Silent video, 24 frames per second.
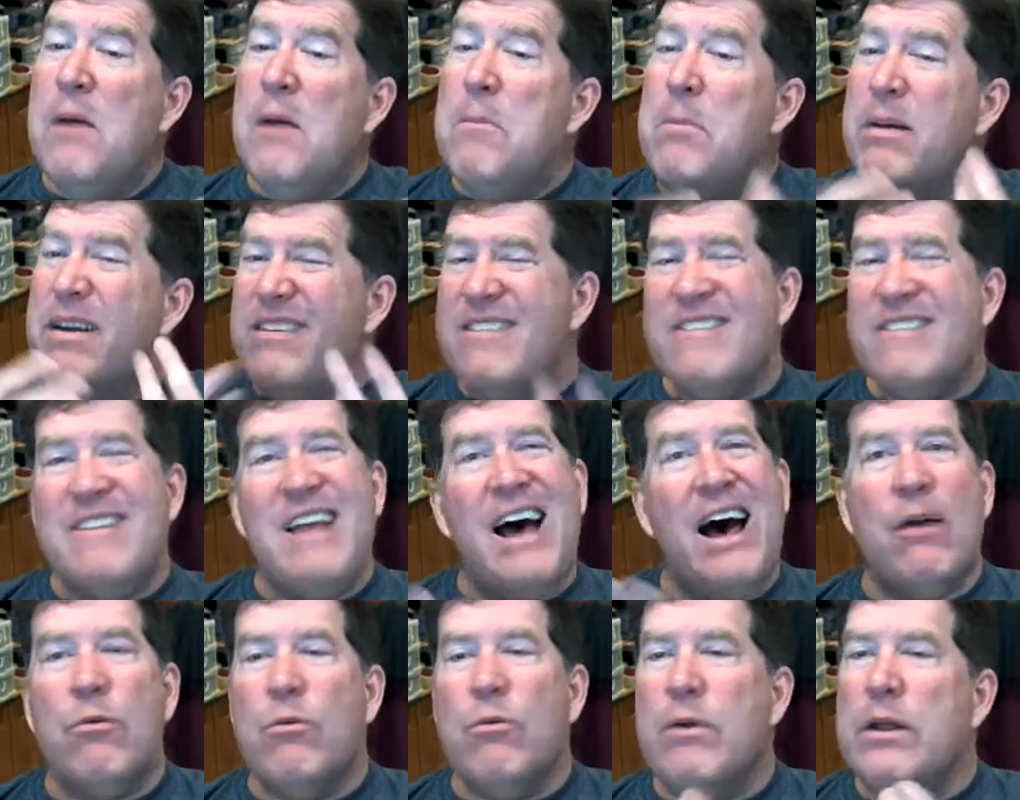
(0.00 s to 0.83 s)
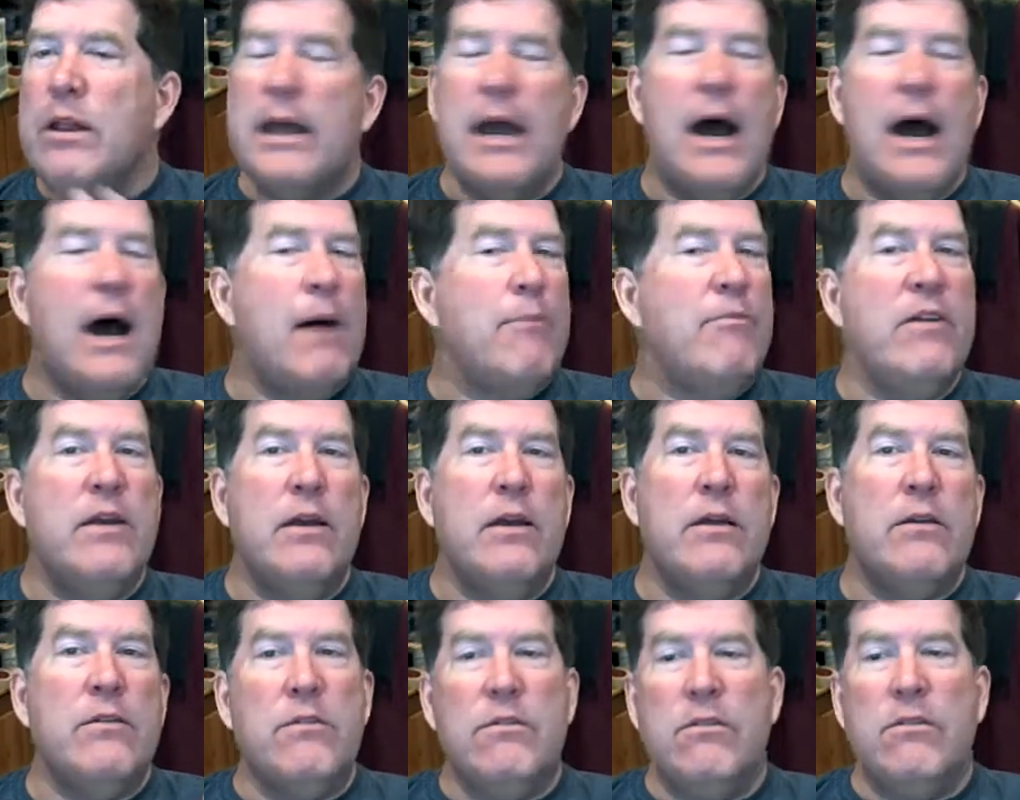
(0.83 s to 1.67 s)
But it's not really
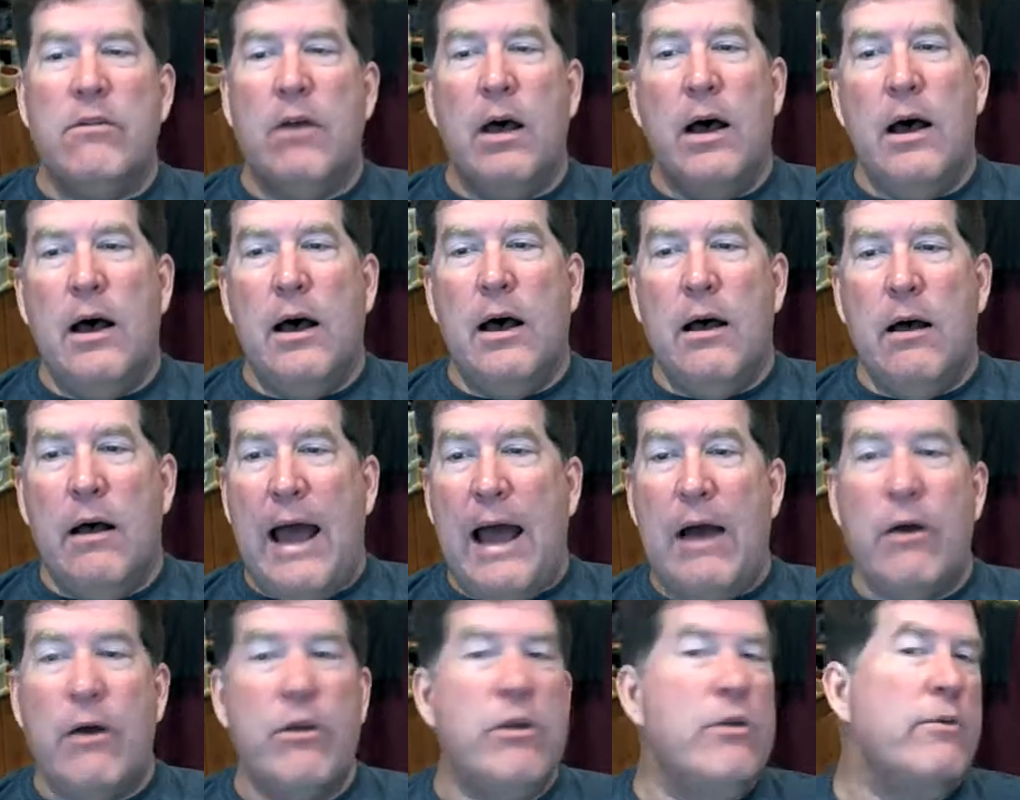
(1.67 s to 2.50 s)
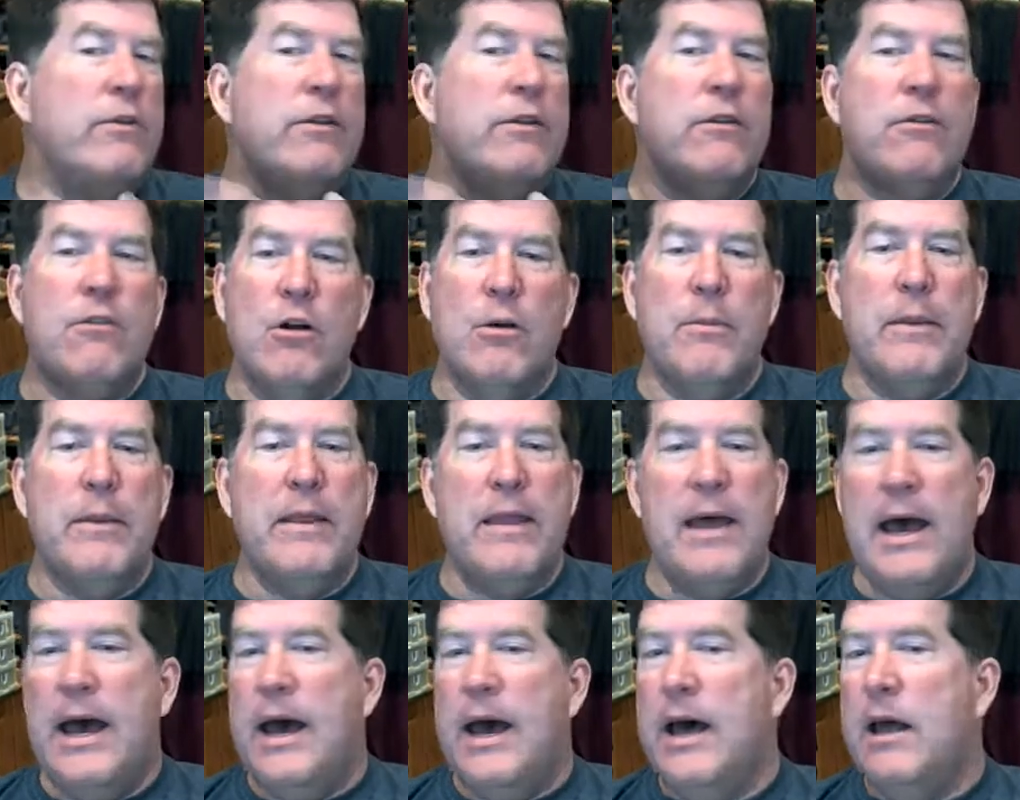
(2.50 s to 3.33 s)
obvious how you would determine
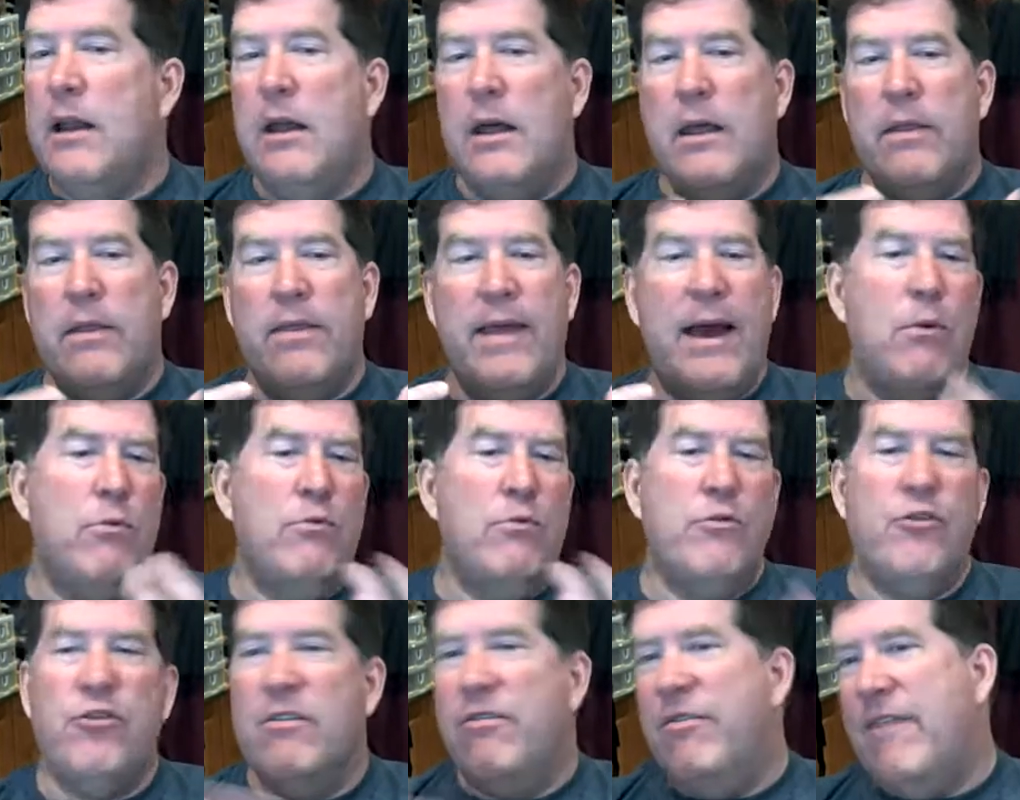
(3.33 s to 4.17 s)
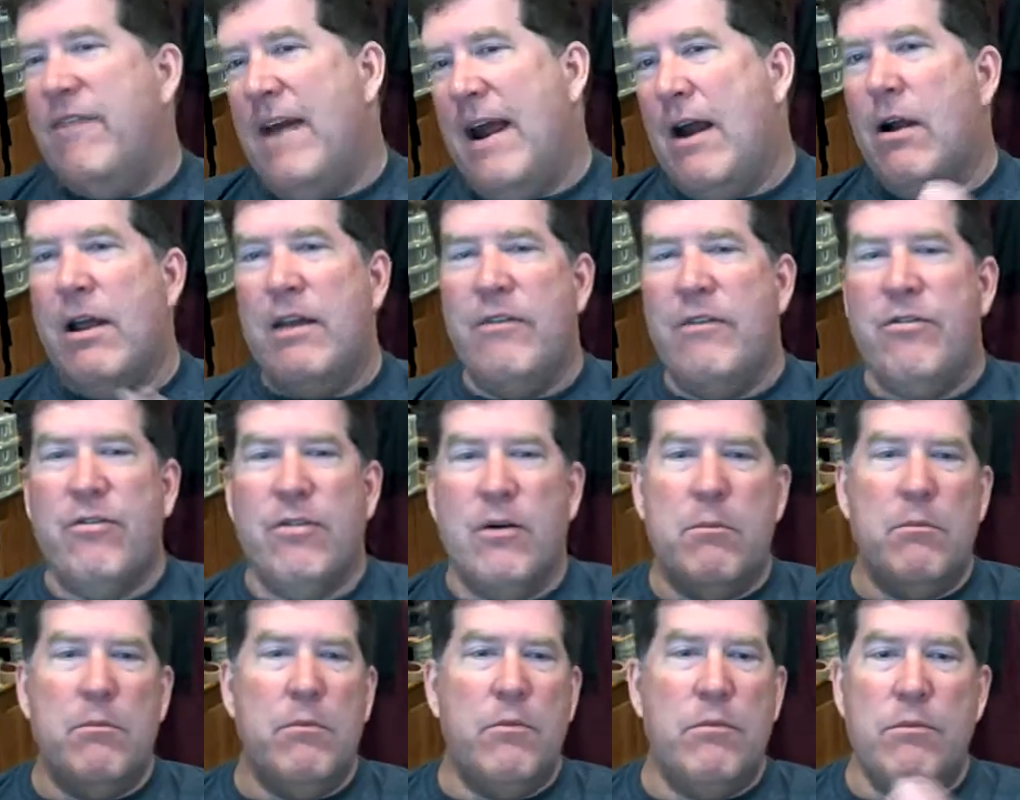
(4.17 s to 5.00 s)
that, and that should vary
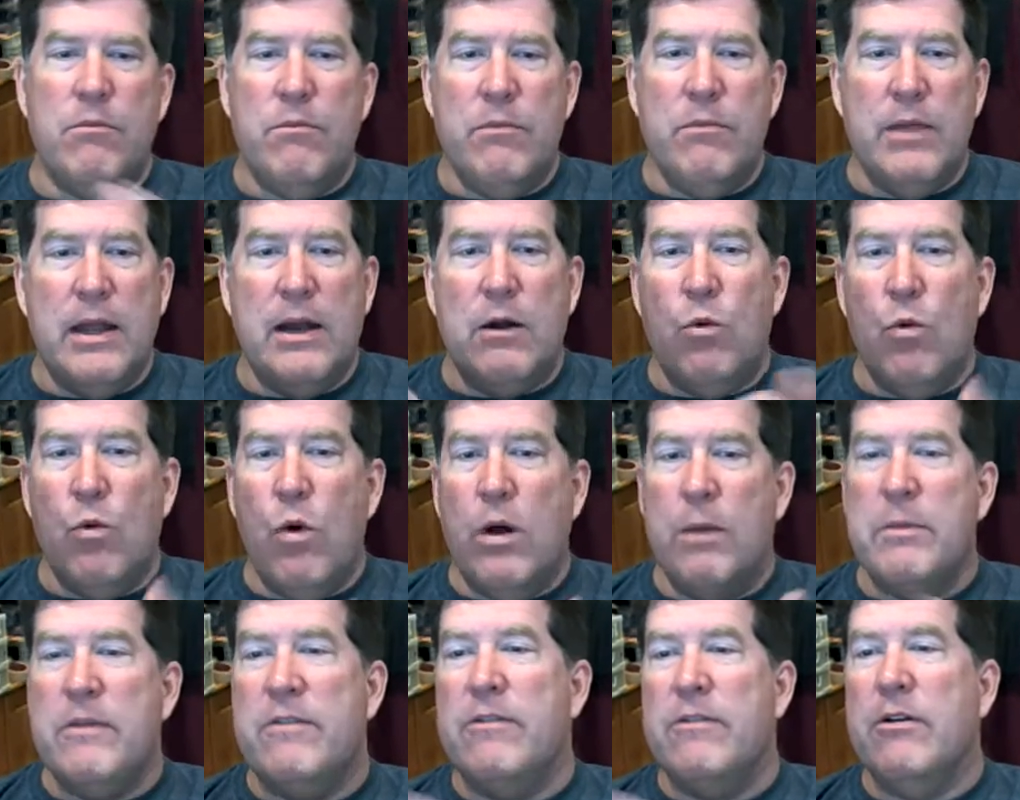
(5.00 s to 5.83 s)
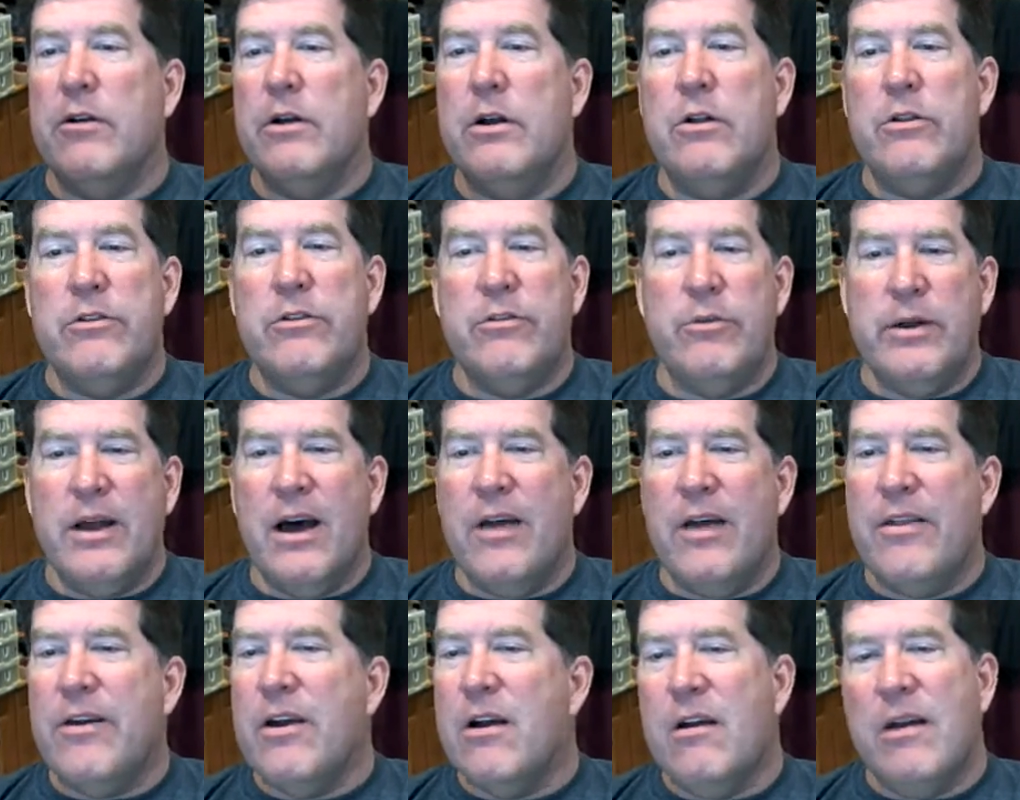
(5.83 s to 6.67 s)
from, you know, one material to
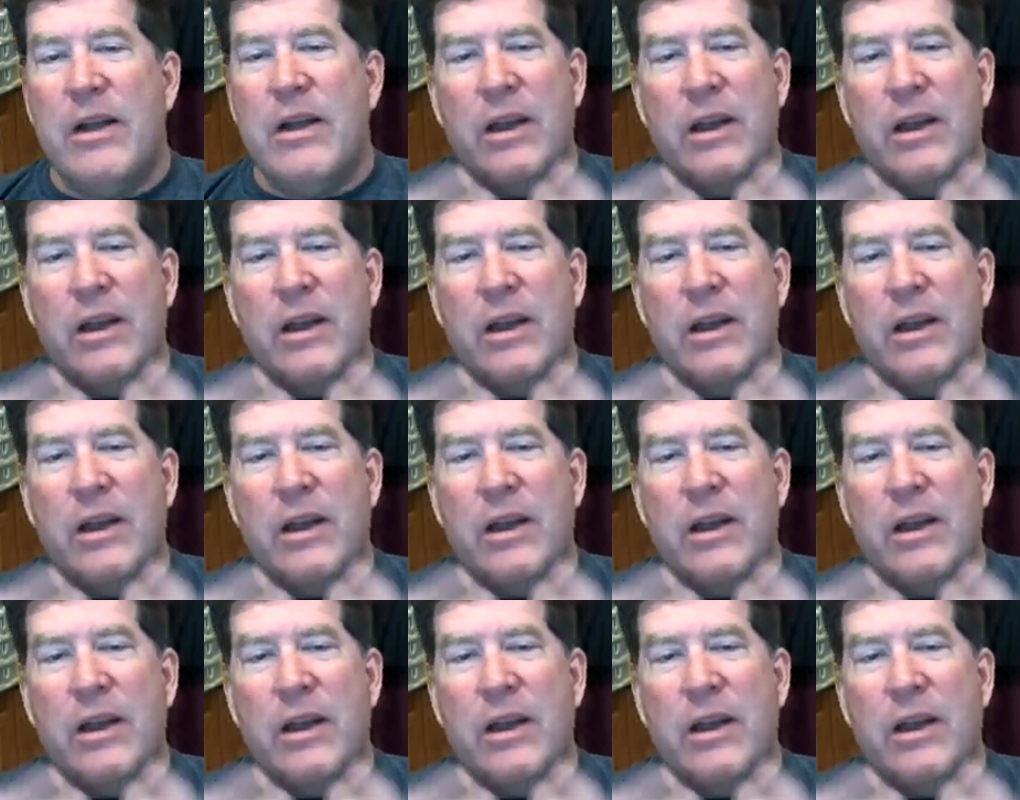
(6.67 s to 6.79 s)
another.